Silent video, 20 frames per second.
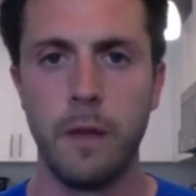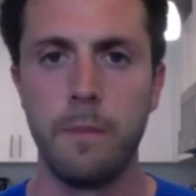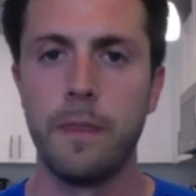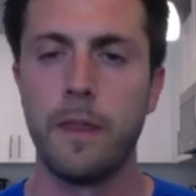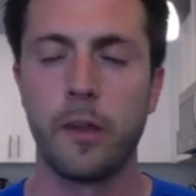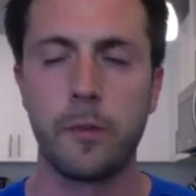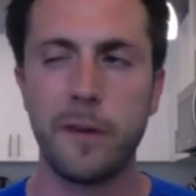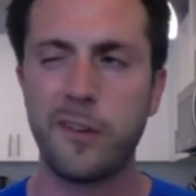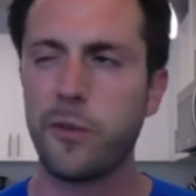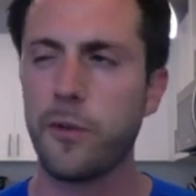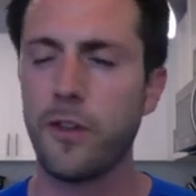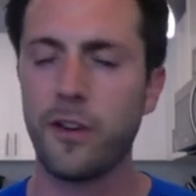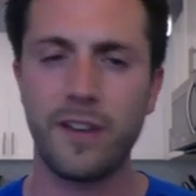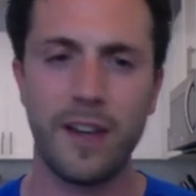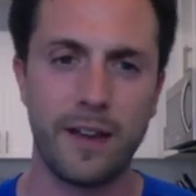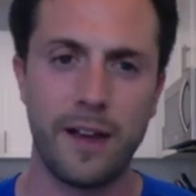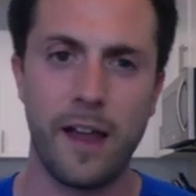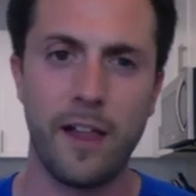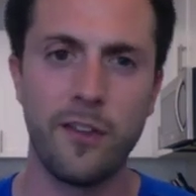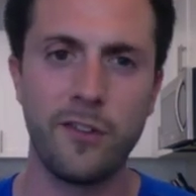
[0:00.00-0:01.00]
Especially with our
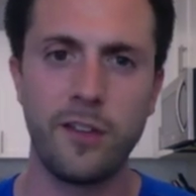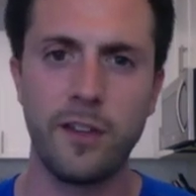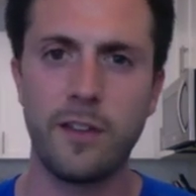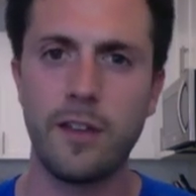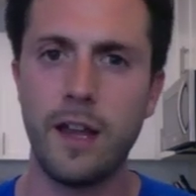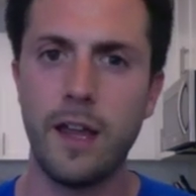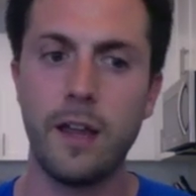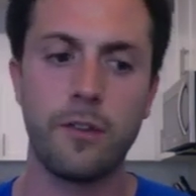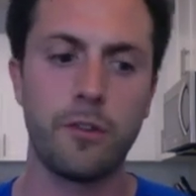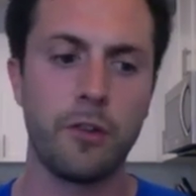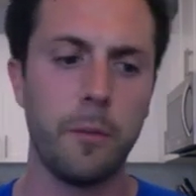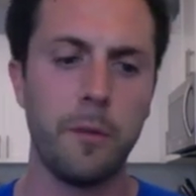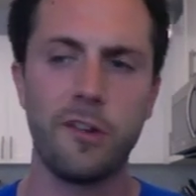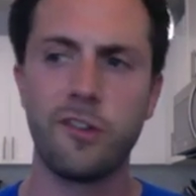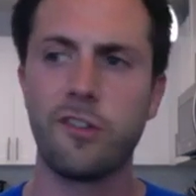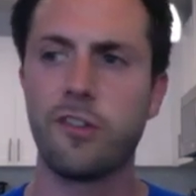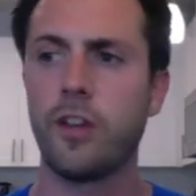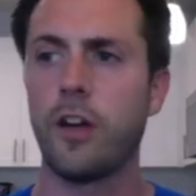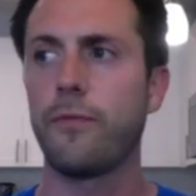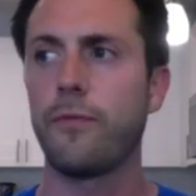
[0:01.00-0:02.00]
technology today, so much
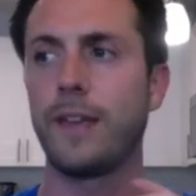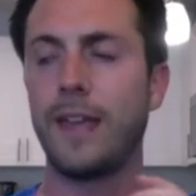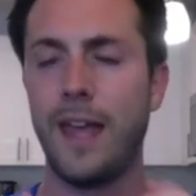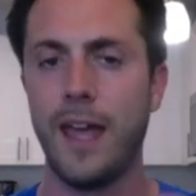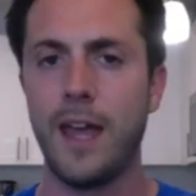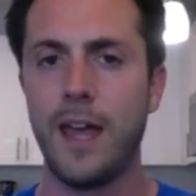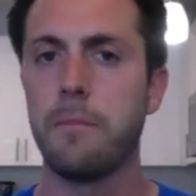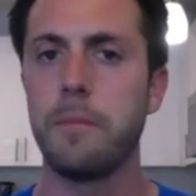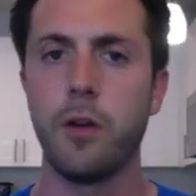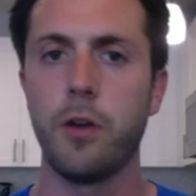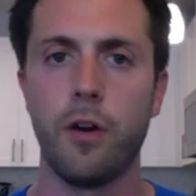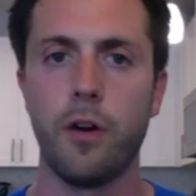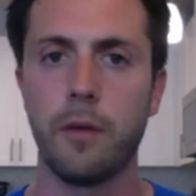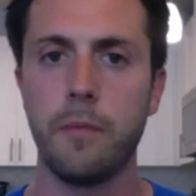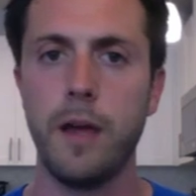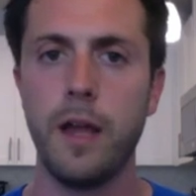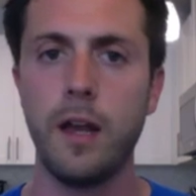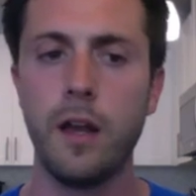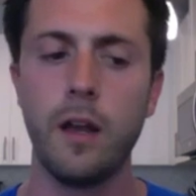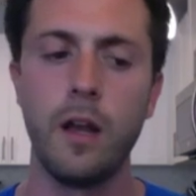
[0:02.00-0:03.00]
stuff can be
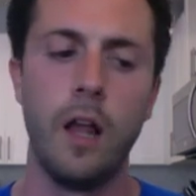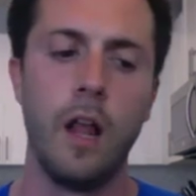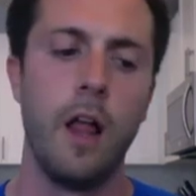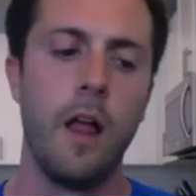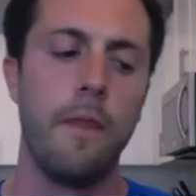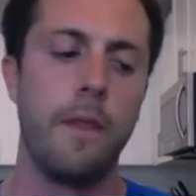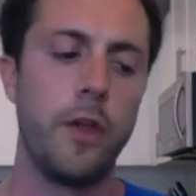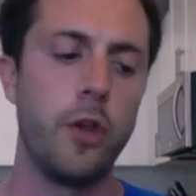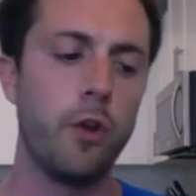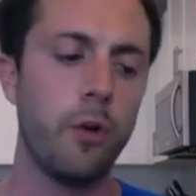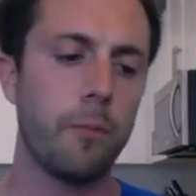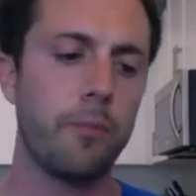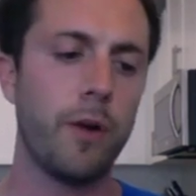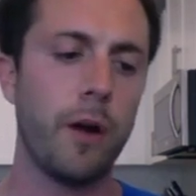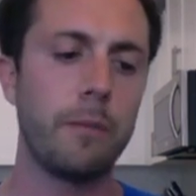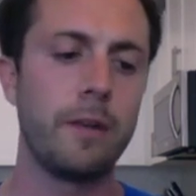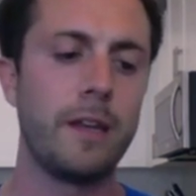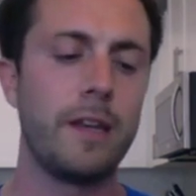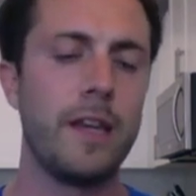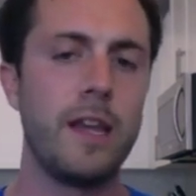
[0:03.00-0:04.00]
automated that you don't
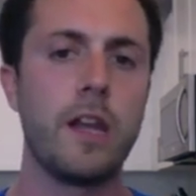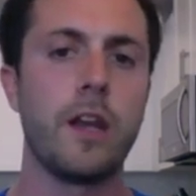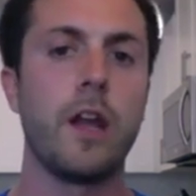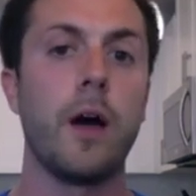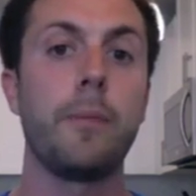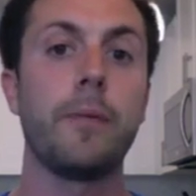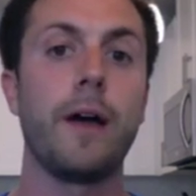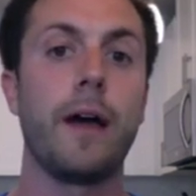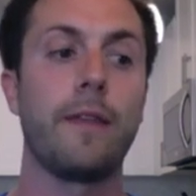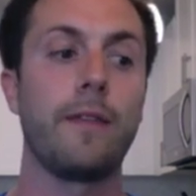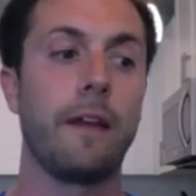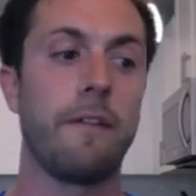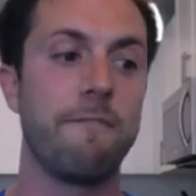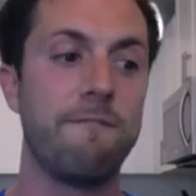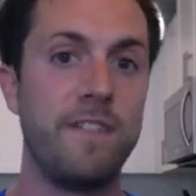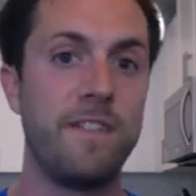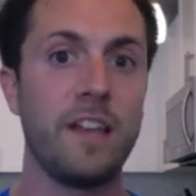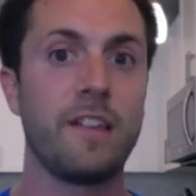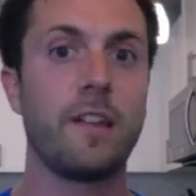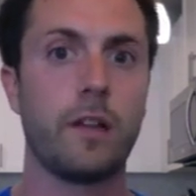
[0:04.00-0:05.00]
probably need an upline like
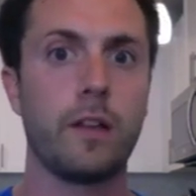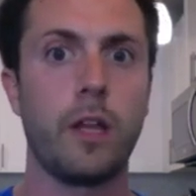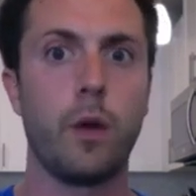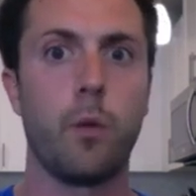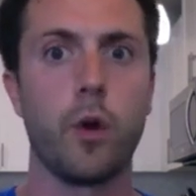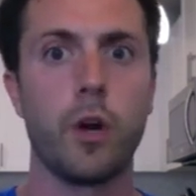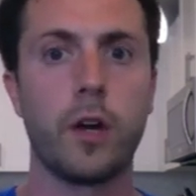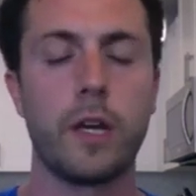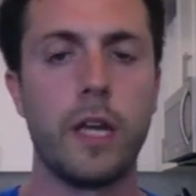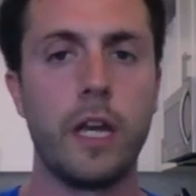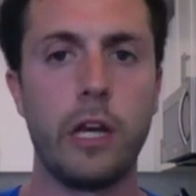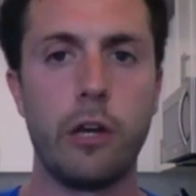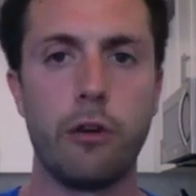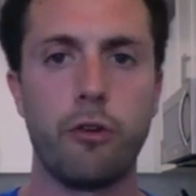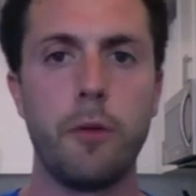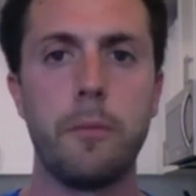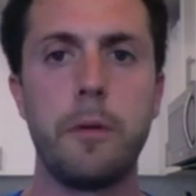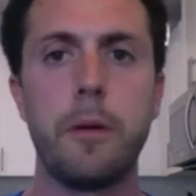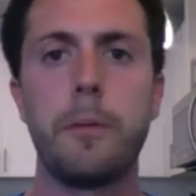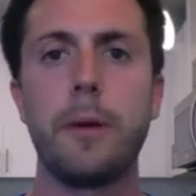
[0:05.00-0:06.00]
physically working in your
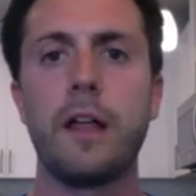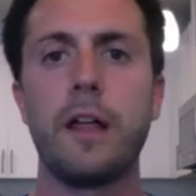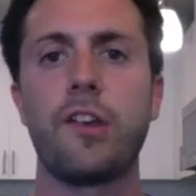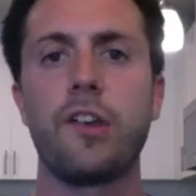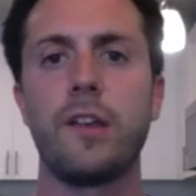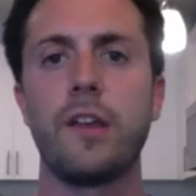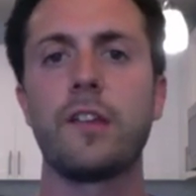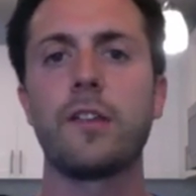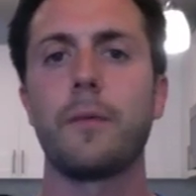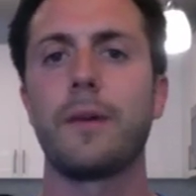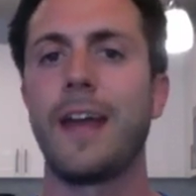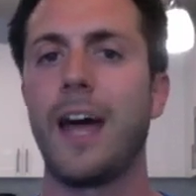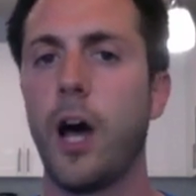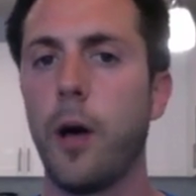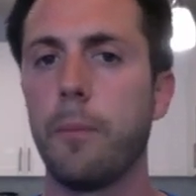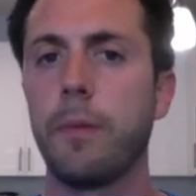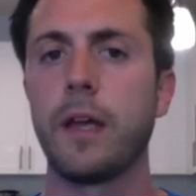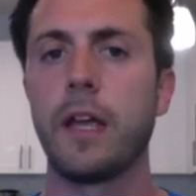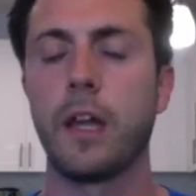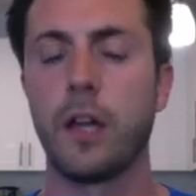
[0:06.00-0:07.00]
group. You probably just need someone
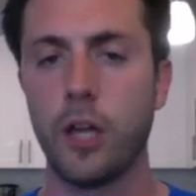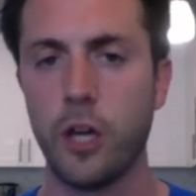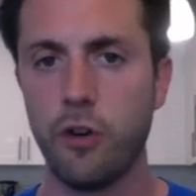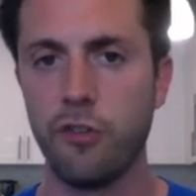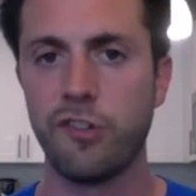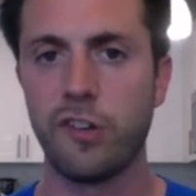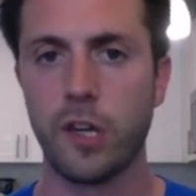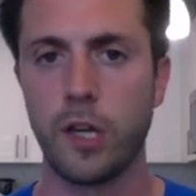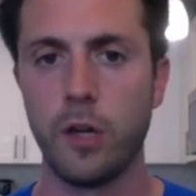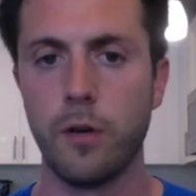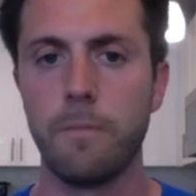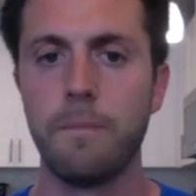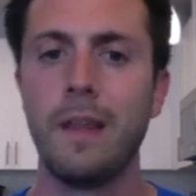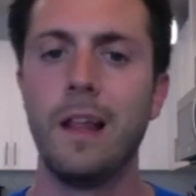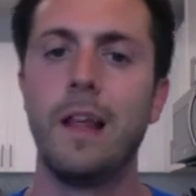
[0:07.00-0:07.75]
helping and coaching you.